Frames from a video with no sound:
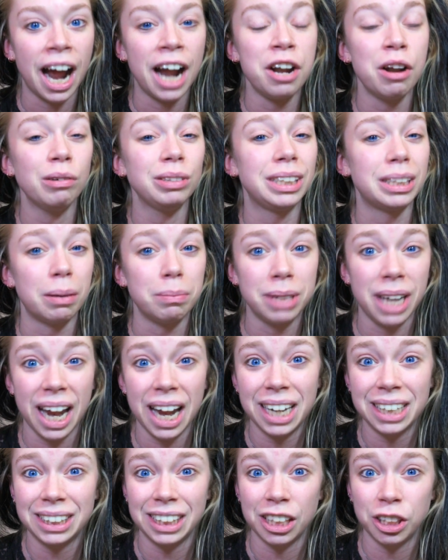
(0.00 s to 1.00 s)
I know some
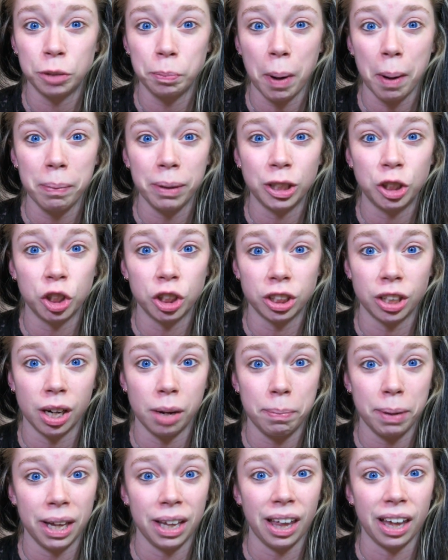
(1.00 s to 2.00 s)
days it's probably just
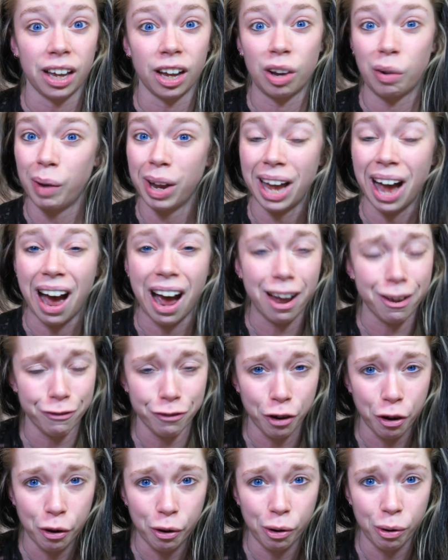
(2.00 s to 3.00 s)
going to be like a quick
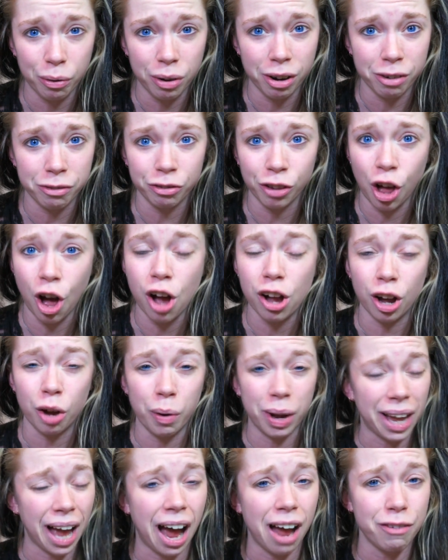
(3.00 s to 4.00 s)
iPhone vlog, a
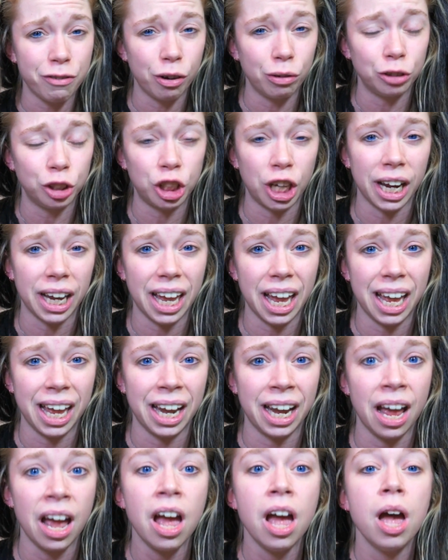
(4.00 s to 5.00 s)
quick iPhone
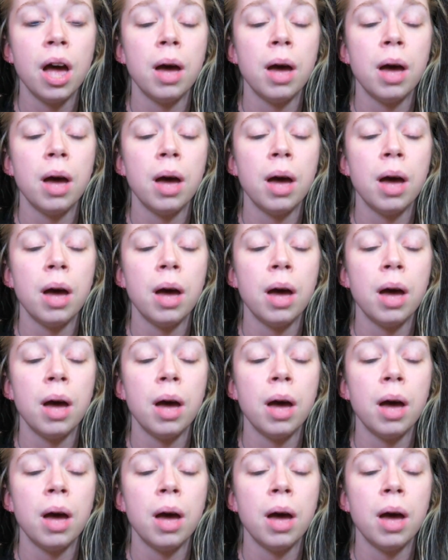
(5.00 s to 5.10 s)
check-in,